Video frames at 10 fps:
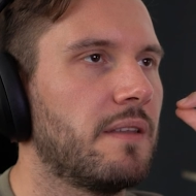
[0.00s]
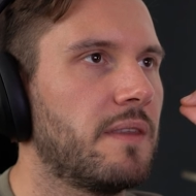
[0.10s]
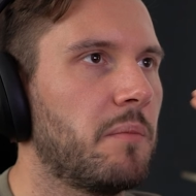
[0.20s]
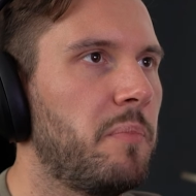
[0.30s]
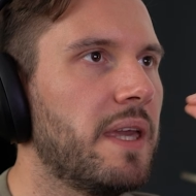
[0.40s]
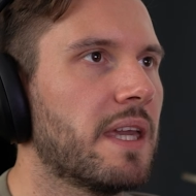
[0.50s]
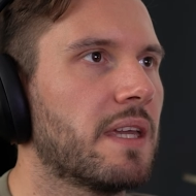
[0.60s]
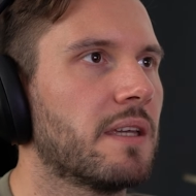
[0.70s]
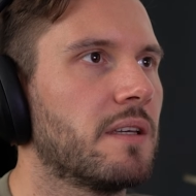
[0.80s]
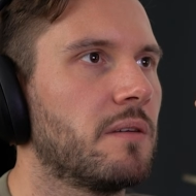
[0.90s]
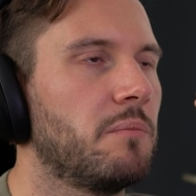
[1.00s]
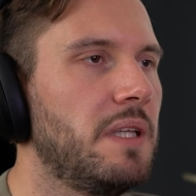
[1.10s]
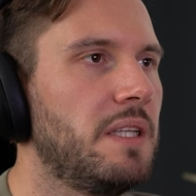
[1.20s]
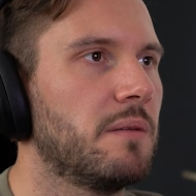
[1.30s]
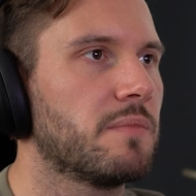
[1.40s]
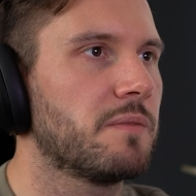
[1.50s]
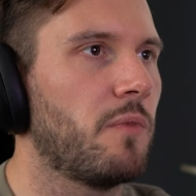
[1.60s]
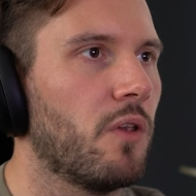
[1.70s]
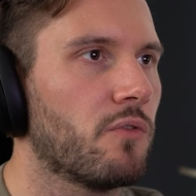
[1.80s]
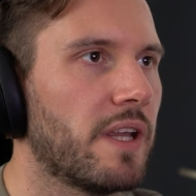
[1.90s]
the big, medium,
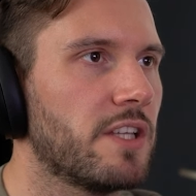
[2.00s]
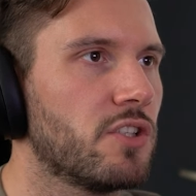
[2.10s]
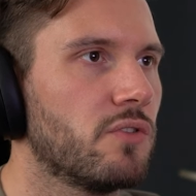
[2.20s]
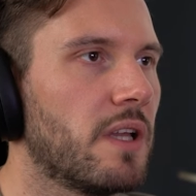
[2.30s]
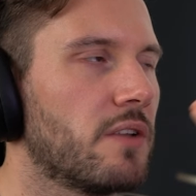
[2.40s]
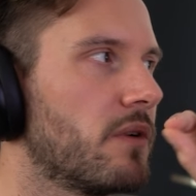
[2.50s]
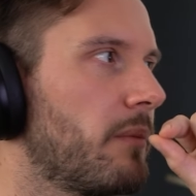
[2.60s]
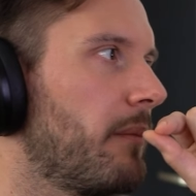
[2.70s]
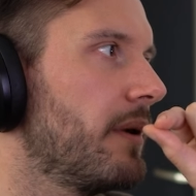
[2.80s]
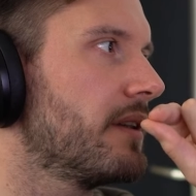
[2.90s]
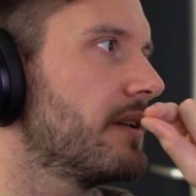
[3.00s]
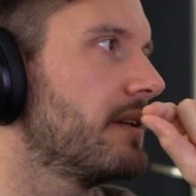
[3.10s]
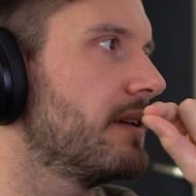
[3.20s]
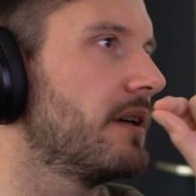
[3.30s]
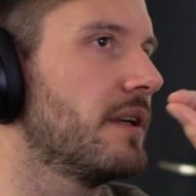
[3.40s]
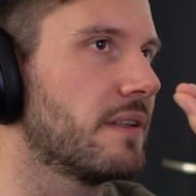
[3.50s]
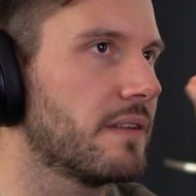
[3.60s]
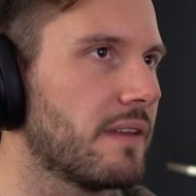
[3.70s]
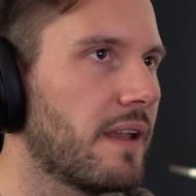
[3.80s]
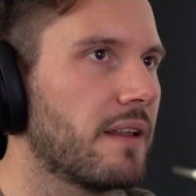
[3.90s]
small ratio, and remember the
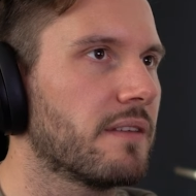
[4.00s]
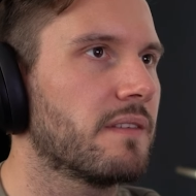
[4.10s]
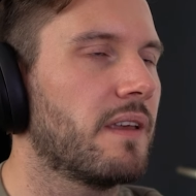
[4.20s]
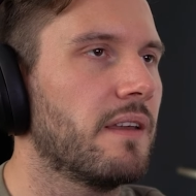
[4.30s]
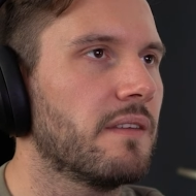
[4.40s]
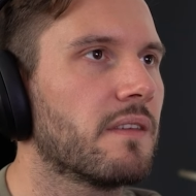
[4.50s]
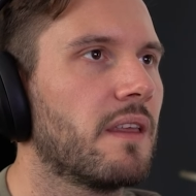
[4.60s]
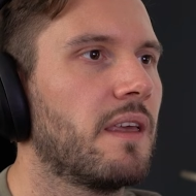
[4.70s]
design exercise,